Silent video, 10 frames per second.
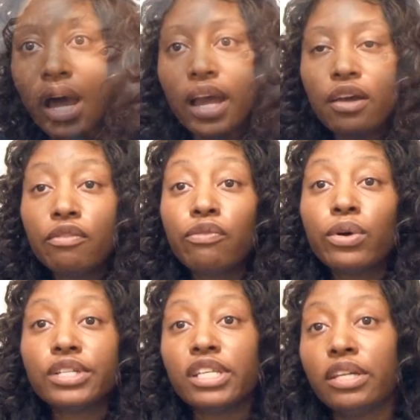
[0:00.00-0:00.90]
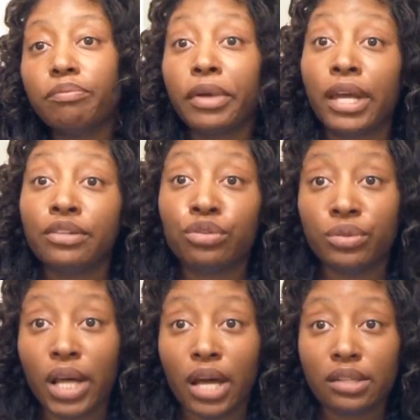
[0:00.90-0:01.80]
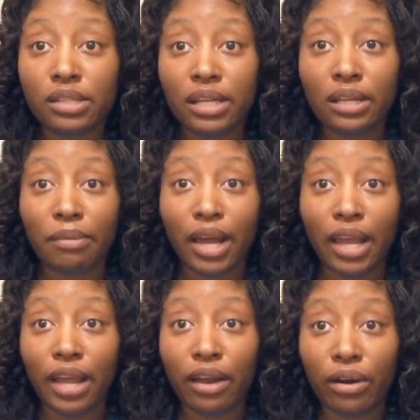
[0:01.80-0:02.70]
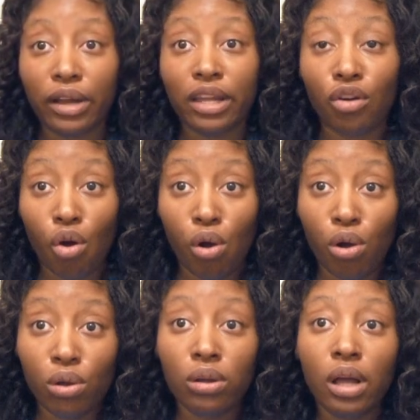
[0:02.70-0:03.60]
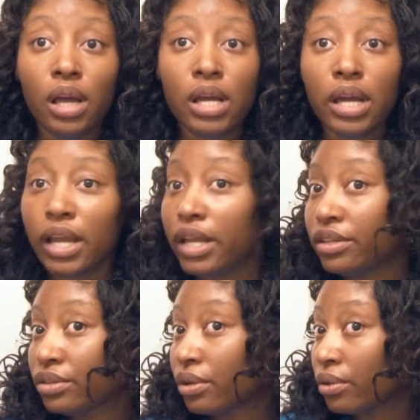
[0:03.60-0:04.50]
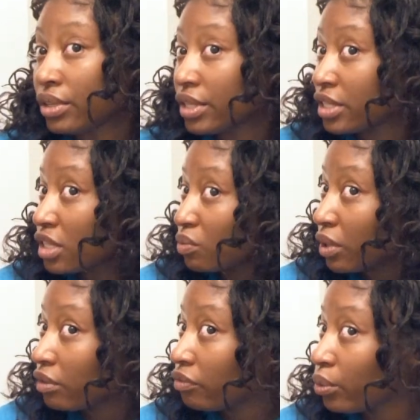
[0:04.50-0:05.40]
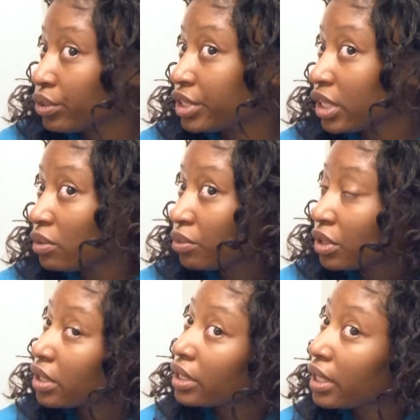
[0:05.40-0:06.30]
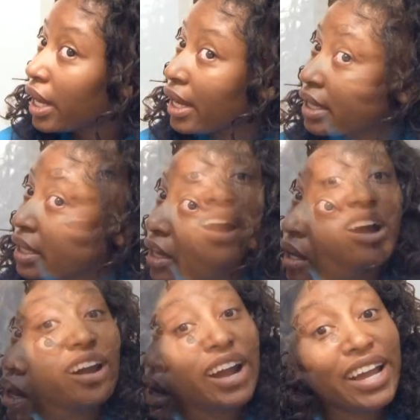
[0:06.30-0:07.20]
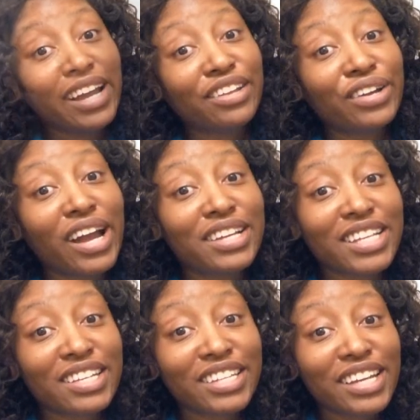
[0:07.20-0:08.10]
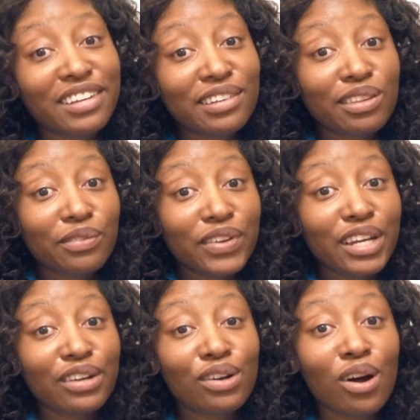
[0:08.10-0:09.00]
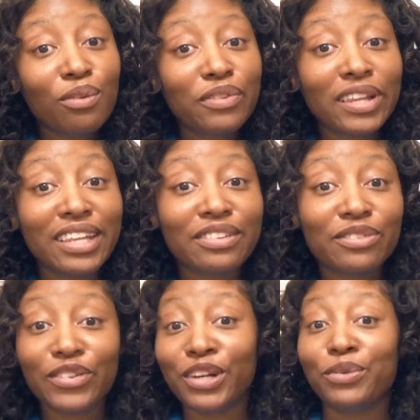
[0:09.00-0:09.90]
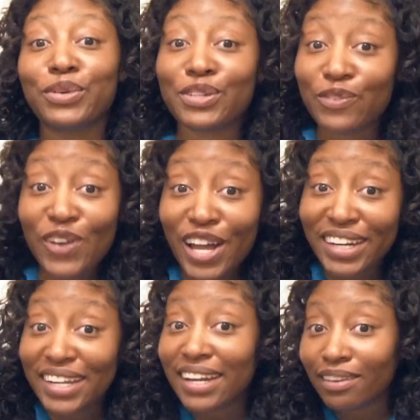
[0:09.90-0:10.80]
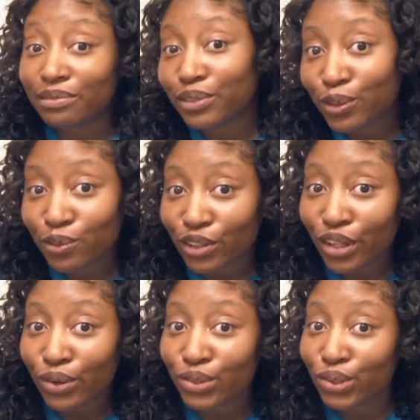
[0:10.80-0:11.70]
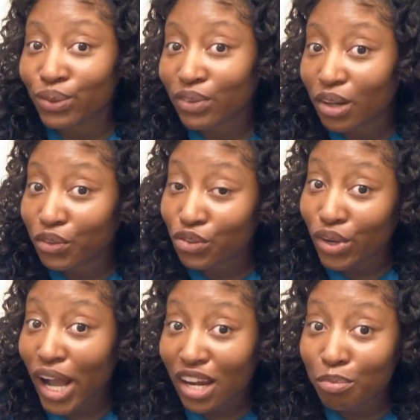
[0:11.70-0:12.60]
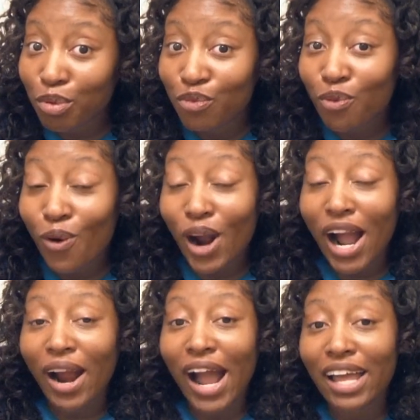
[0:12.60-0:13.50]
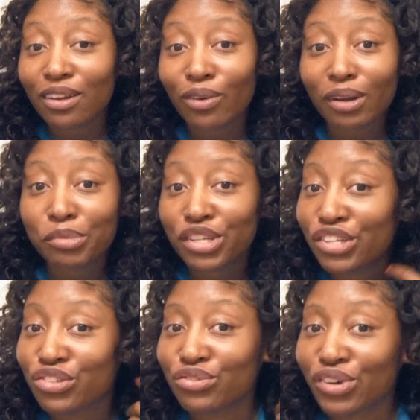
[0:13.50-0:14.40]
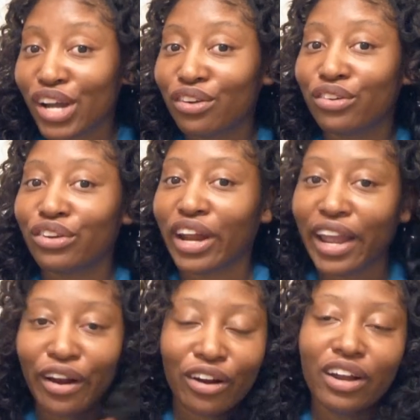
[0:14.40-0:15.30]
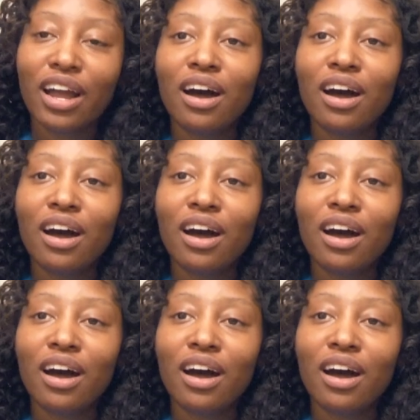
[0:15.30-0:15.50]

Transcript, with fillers: I had 14 bantu knots in my hair in all, and so this is what 14 would look like. Alright, you guys, that's the end of the video. Hopefully this video was fun and helpful for those who have never tried it before. I highly recommend that you try it on your hair.